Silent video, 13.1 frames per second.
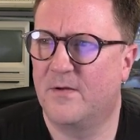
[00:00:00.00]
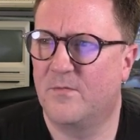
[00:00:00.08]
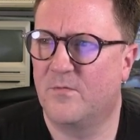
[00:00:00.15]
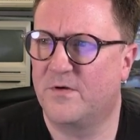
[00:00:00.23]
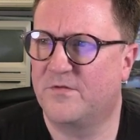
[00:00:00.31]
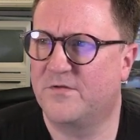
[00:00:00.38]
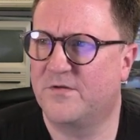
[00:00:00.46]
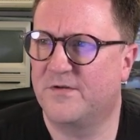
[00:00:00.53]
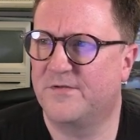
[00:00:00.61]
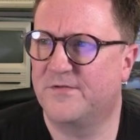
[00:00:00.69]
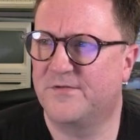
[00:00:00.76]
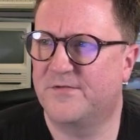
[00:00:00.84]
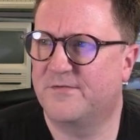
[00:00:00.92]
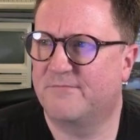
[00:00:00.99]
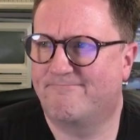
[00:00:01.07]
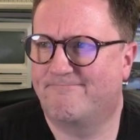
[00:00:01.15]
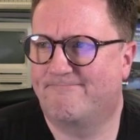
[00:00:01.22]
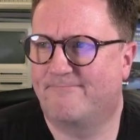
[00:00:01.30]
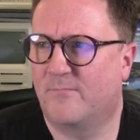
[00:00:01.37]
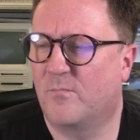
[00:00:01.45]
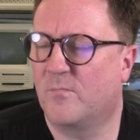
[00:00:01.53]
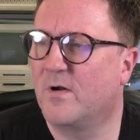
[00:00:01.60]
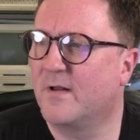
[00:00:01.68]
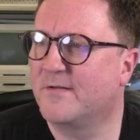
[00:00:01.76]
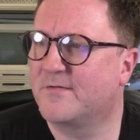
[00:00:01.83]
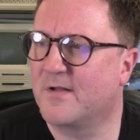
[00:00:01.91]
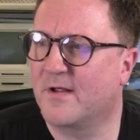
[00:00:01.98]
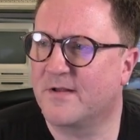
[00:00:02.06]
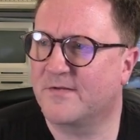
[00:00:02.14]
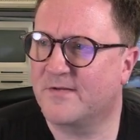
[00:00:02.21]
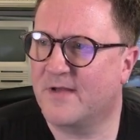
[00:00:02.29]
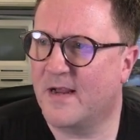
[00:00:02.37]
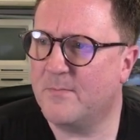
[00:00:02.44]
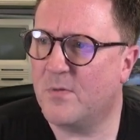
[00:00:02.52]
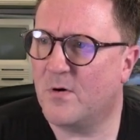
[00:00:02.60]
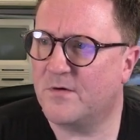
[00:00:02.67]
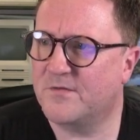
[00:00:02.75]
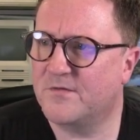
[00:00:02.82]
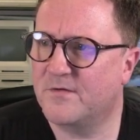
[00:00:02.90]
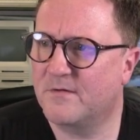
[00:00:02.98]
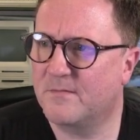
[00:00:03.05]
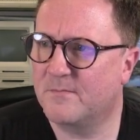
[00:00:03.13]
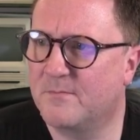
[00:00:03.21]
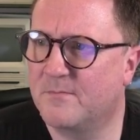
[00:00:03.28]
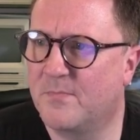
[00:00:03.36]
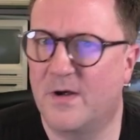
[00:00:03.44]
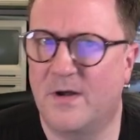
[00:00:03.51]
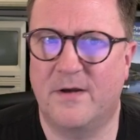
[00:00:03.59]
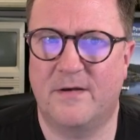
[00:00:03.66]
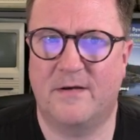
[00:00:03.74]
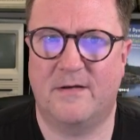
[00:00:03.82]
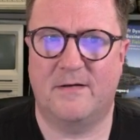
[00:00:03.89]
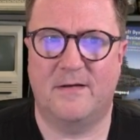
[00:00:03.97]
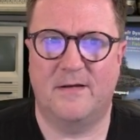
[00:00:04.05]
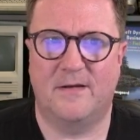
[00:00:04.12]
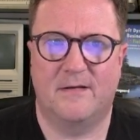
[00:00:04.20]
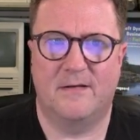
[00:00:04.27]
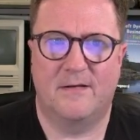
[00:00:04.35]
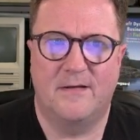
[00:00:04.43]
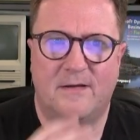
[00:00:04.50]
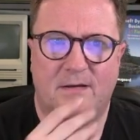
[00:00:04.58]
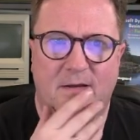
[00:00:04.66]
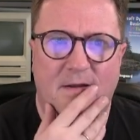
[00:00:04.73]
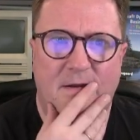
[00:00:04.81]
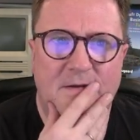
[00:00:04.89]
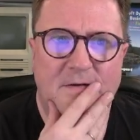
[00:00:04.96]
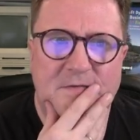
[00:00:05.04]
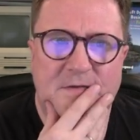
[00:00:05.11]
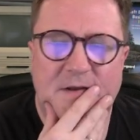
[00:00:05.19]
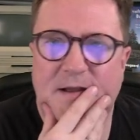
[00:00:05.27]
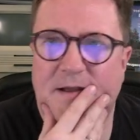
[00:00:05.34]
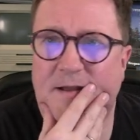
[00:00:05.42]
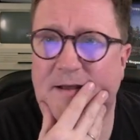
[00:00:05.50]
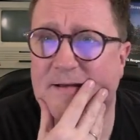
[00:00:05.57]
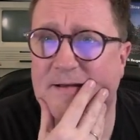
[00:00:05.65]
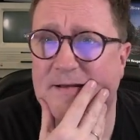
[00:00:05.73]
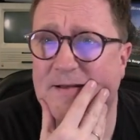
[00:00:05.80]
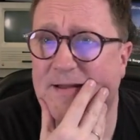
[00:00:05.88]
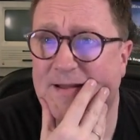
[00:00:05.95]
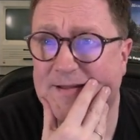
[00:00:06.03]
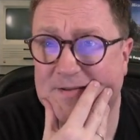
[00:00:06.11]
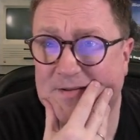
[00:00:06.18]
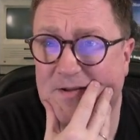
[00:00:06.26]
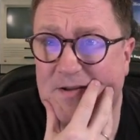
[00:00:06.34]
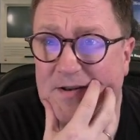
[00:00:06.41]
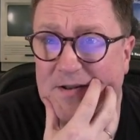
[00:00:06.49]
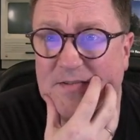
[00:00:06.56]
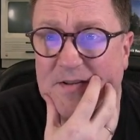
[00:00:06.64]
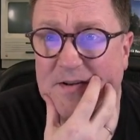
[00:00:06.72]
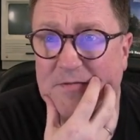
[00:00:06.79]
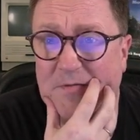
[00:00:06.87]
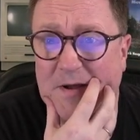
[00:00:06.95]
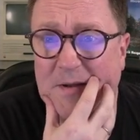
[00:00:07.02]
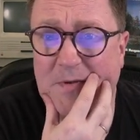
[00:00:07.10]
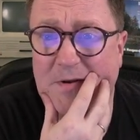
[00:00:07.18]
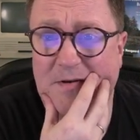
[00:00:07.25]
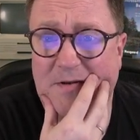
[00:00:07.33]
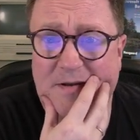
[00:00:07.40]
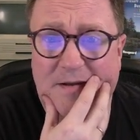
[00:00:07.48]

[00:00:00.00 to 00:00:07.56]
which is, well, it's not a sandbox, but it is it is an environment.